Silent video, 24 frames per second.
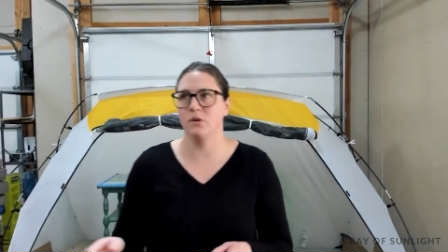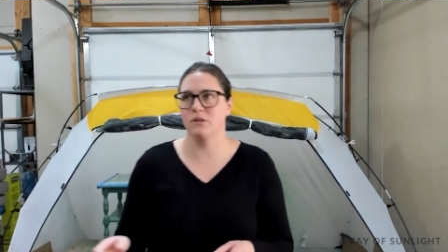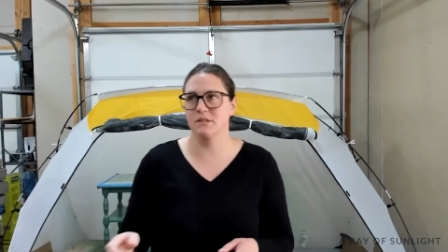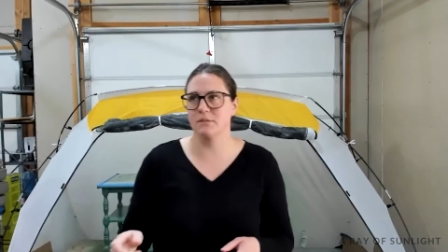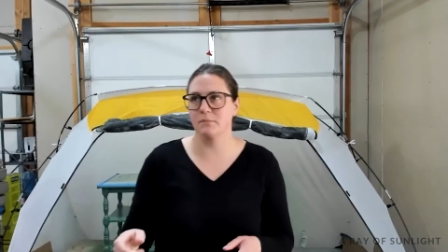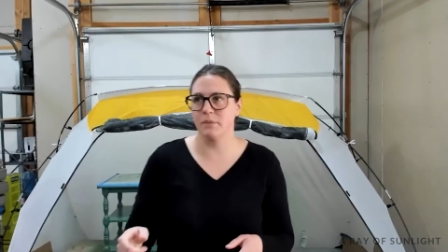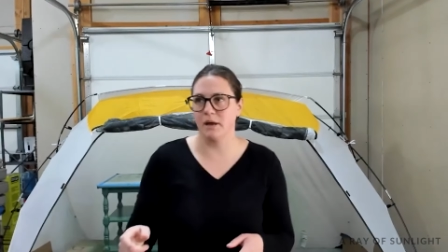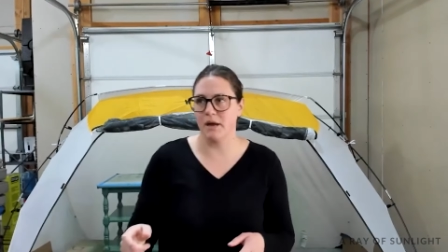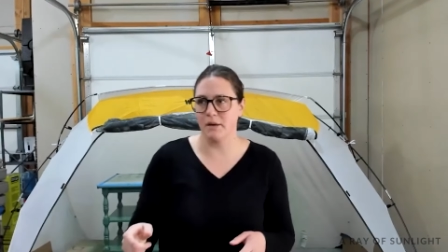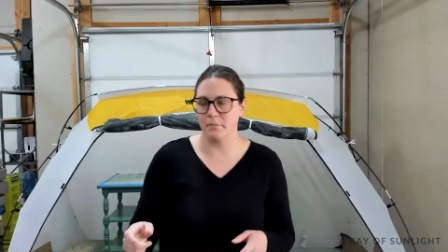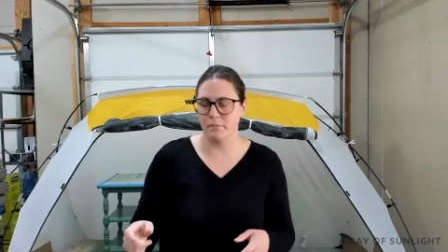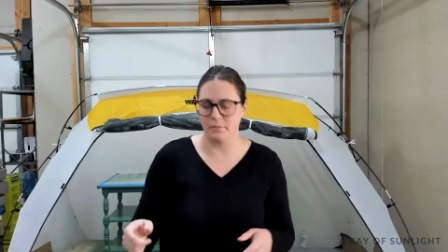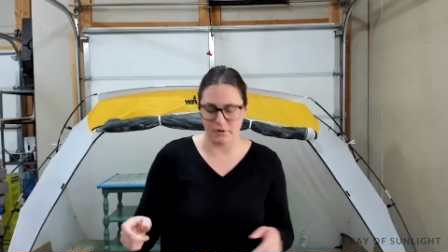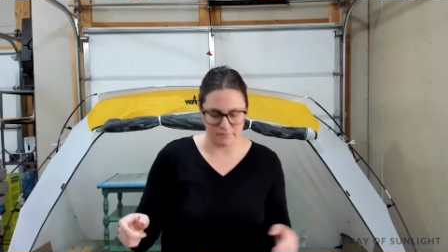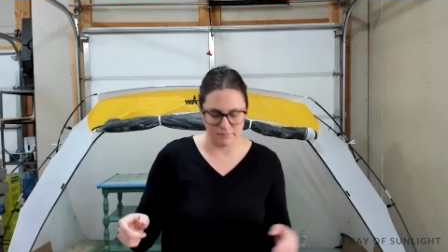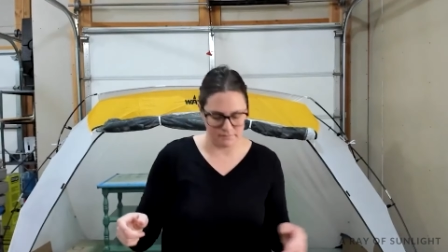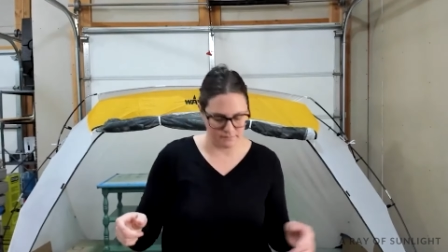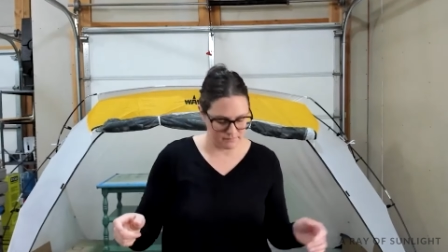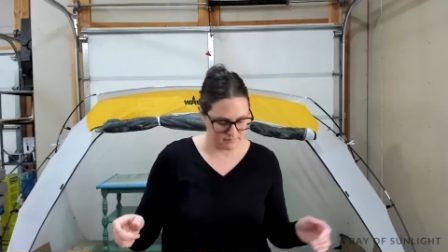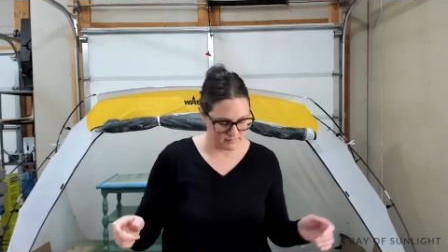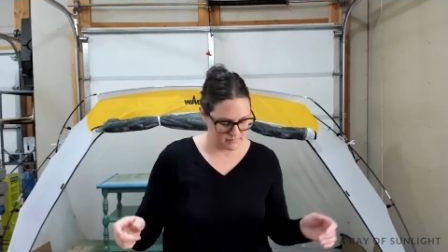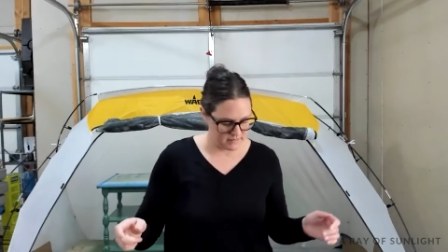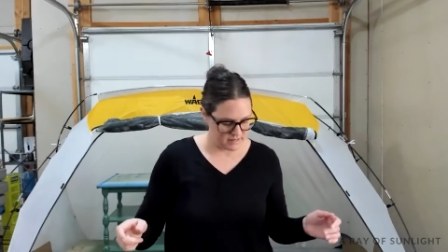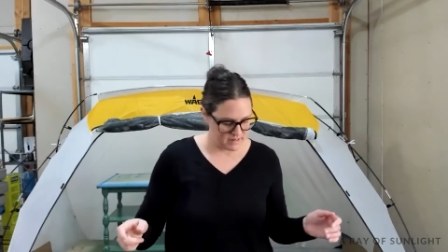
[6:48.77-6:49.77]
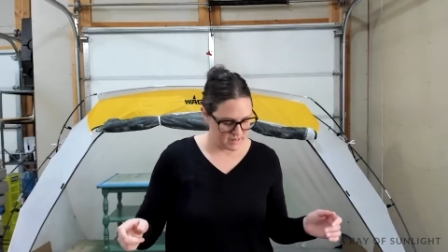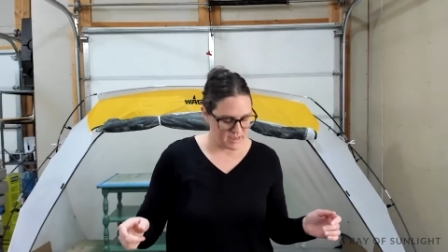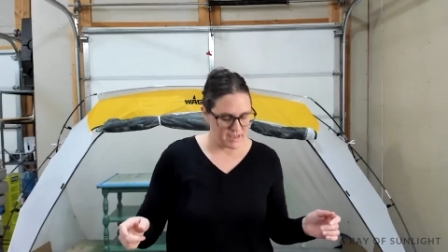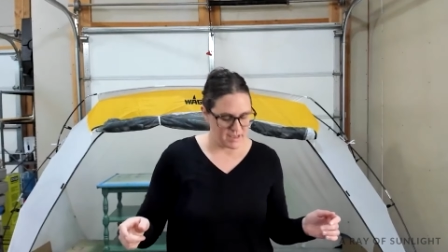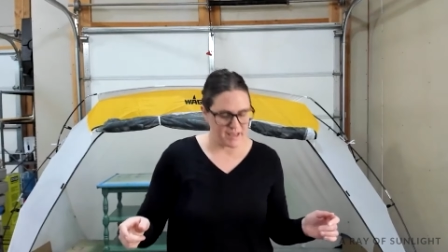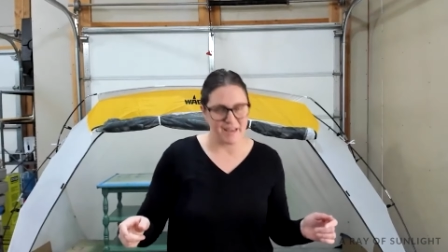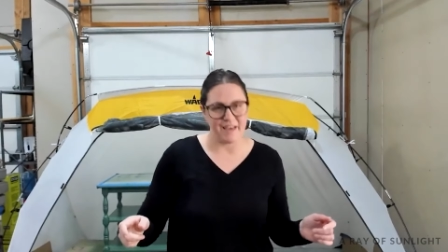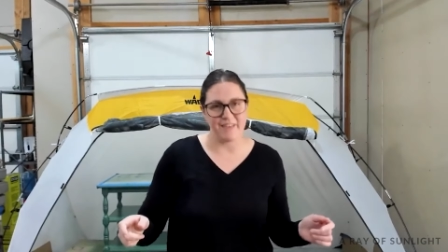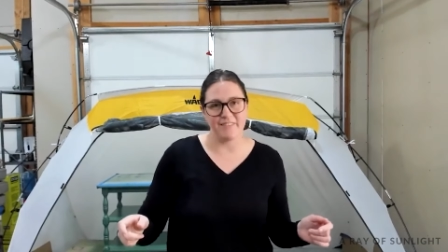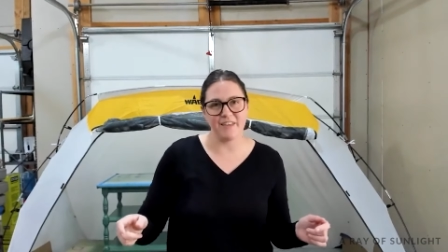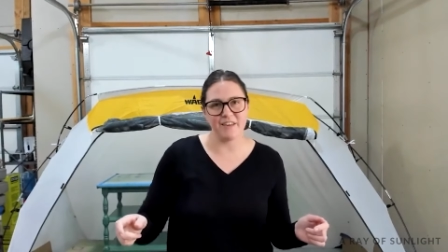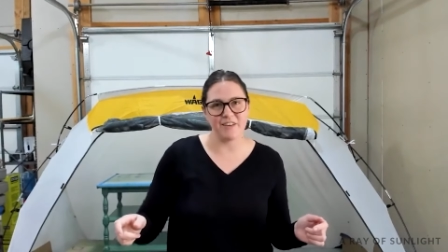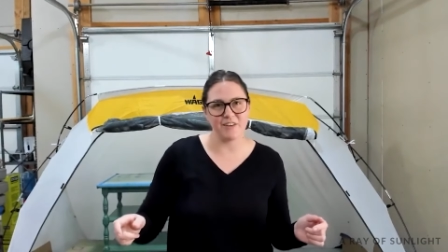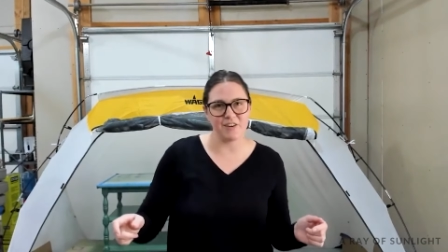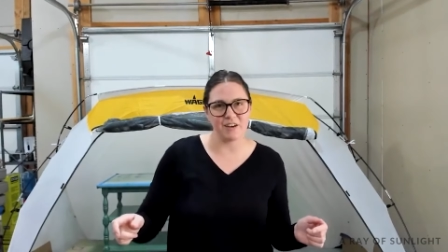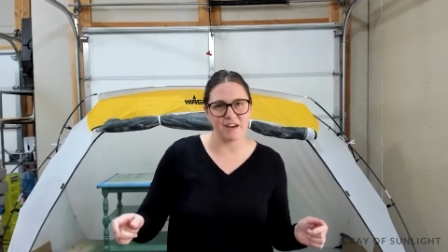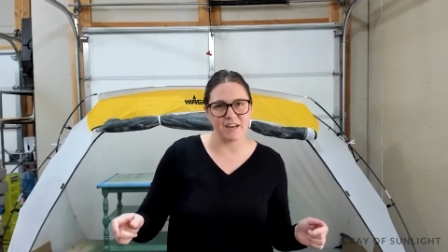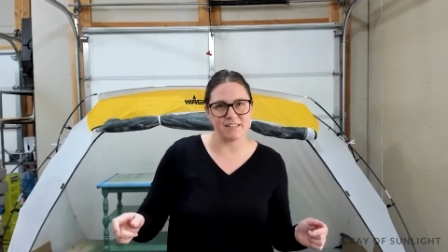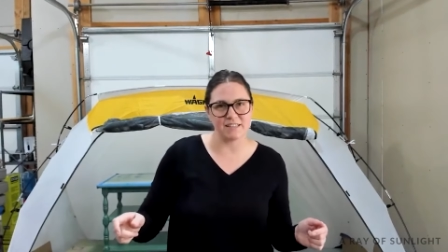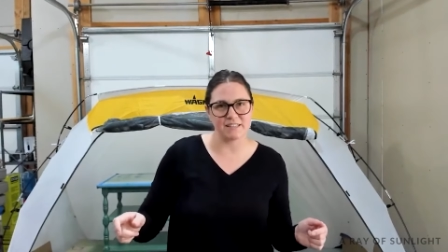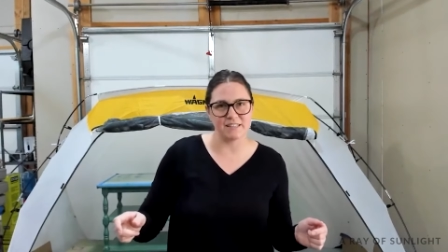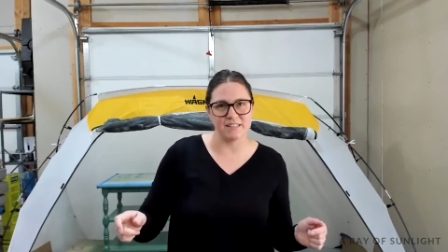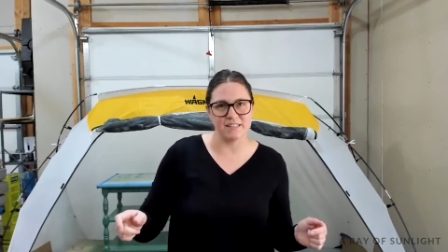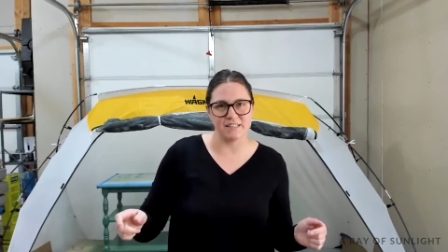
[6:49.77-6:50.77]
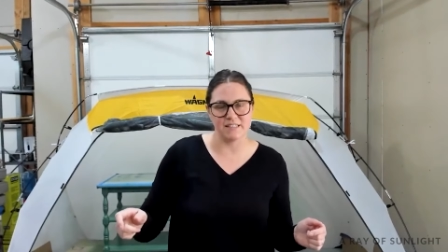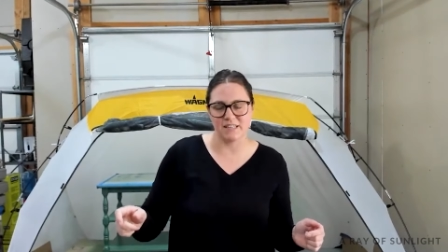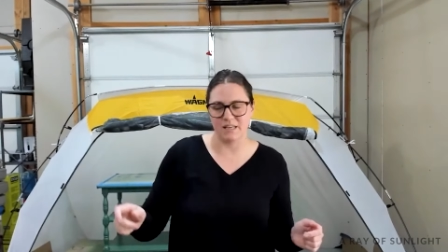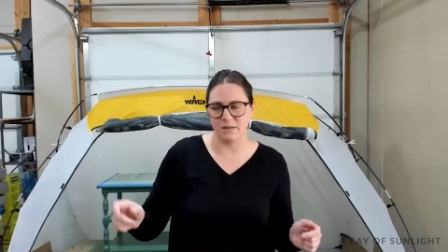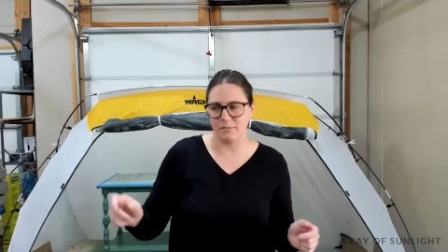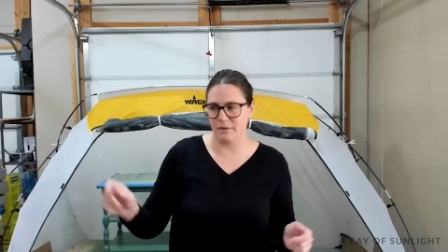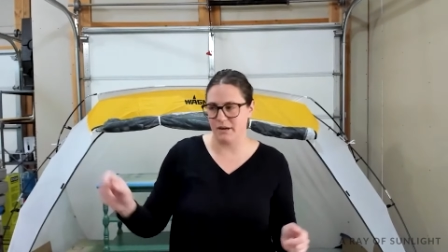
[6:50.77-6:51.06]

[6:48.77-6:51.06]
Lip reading: some paper, and then you guys can see it